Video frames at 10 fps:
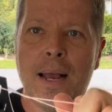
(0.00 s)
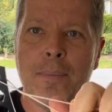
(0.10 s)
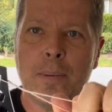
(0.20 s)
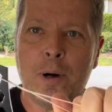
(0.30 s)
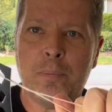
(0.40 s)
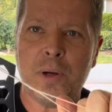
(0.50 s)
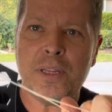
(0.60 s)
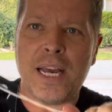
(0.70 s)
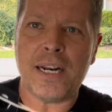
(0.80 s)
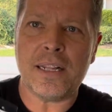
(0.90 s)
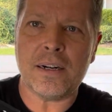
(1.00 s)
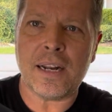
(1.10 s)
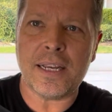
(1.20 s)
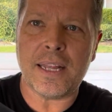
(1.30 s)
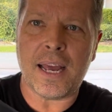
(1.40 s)
I'm able to put that in there
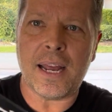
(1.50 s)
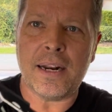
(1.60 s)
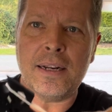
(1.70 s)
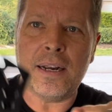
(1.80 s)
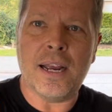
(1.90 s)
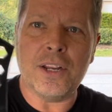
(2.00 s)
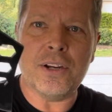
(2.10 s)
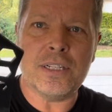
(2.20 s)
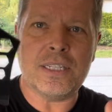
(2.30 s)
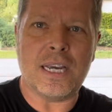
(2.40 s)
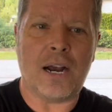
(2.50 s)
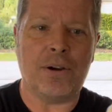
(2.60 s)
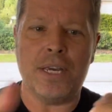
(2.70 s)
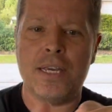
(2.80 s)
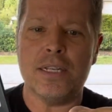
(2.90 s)
like that. And you can see how
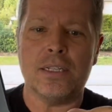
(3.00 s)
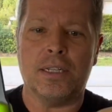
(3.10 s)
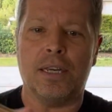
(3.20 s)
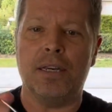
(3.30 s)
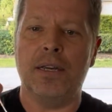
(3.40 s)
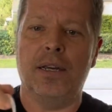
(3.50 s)
easily